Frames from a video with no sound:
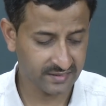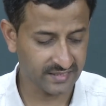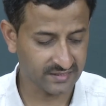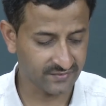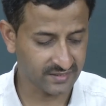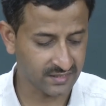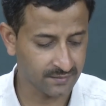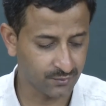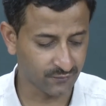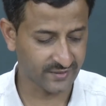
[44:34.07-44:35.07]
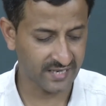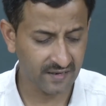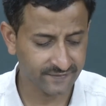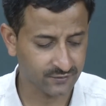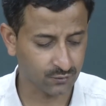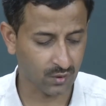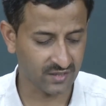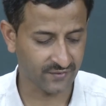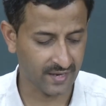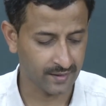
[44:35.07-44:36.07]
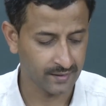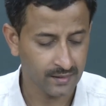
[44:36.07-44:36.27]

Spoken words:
creativity proved enough to qualify